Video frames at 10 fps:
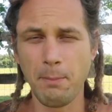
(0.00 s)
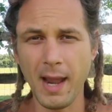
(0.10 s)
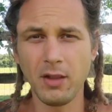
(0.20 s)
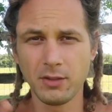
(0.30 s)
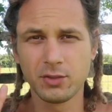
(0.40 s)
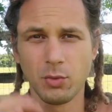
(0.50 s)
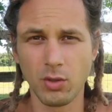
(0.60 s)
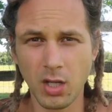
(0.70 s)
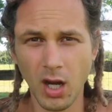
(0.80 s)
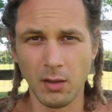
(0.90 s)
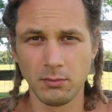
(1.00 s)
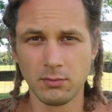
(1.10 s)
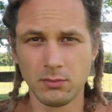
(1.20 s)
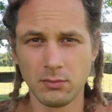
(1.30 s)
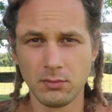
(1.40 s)
balance will come.
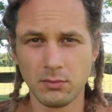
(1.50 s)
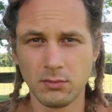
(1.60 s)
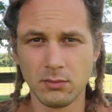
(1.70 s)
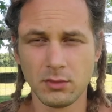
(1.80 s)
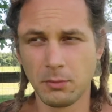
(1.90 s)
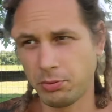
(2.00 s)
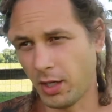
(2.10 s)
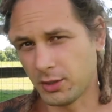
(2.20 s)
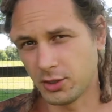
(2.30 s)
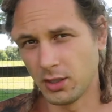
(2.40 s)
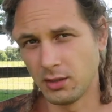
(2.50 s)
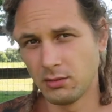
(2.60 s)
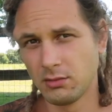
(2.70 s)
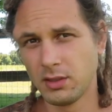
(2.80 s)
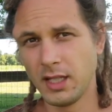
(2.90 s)
Depression,
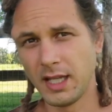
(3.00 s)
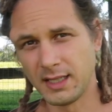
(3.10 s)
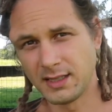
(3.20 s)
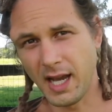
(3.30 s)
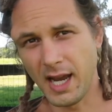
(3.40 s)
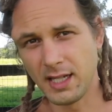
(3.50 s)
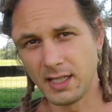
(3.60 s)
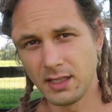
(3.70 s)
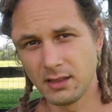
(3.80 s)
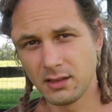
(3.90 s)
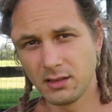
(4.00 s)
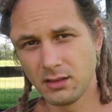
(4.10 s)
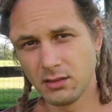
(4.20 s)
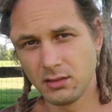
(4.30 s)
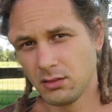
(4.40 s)
anxiety
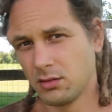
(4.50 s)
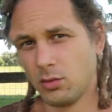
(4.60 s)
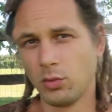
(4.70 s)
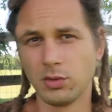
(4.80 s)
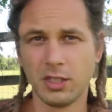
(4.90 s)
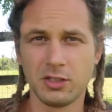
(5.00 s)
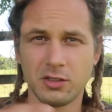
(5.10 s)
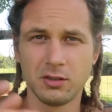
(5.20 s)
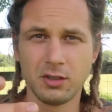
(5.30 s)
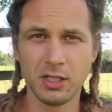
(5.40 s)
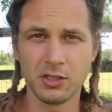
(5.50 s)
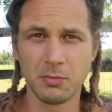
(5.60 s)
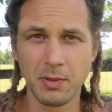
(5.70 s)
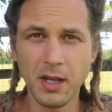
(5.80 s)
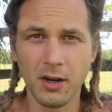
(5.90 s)
will dis
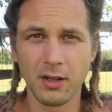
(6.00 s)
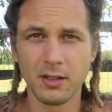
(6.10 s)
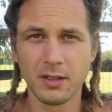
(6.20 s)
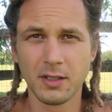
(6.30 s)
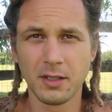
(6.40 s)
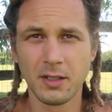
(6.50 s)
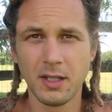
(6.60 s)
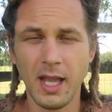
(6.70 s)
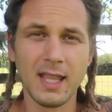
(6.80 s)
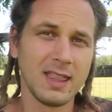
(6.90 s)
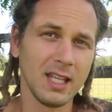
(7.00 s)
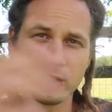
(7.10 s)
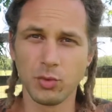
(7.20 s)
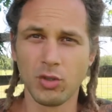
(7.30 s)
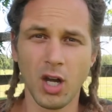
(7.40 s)
disappear. And
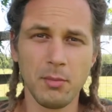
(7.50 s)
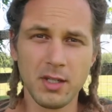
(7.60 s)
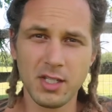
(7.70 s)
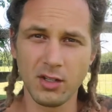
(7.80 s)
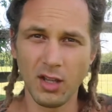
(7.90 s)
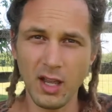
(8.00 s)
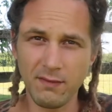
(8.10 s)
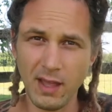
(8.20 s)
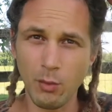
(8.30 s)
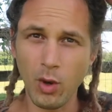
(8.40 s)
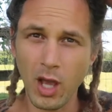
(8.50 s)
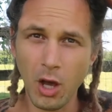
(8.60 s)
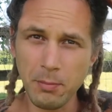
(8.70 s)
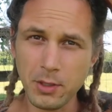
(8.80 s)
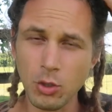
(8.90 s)
things will come into your life that will
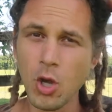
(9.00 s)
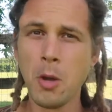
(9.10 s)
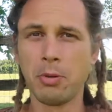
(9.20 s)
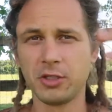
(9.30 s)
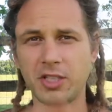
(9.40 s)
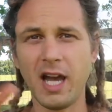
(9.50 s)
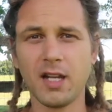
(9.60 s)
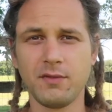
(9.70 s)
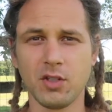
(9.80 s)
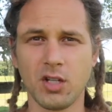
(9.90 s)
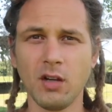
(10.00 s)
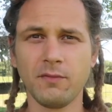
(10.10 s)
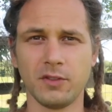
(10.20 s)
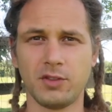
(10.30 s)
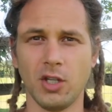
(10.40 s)
help you push out of your
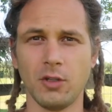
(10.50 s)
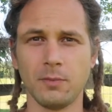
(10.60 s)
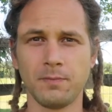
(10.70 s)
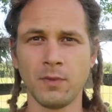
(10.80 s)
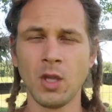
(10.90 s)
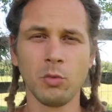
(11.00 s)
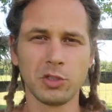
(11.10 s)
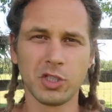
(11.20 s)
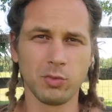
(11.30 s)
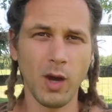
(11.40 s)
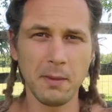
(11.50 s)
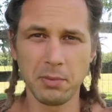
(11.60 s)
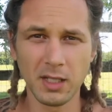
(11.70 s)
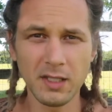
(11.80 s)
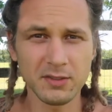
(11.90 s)
comfort zone which is why
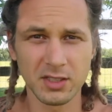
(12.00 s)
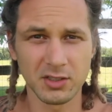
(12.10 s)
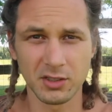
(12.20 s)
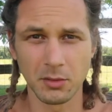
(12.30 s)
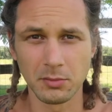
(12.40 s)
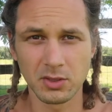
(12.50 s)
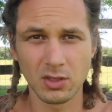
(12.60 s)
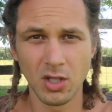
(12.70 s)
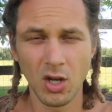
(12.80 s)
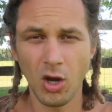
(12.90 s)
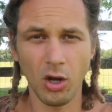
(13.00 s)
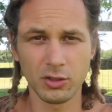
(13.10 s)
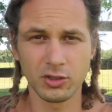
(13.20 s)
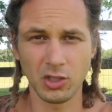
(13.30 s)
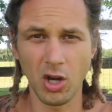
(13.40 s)
belief systems
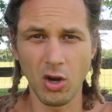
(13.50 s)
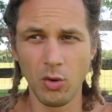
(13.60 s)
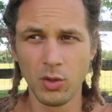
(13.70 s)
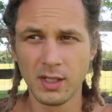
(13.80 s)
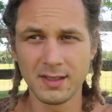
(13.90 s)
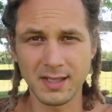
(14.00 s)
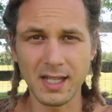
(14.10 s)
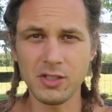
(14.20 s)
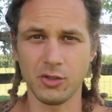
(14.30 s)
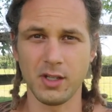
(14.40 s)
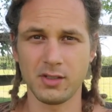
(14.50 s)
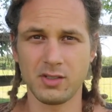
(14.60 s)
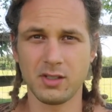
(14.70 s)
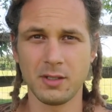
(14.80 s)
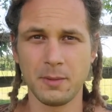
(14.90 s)
are so
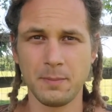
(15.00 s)
dangerous.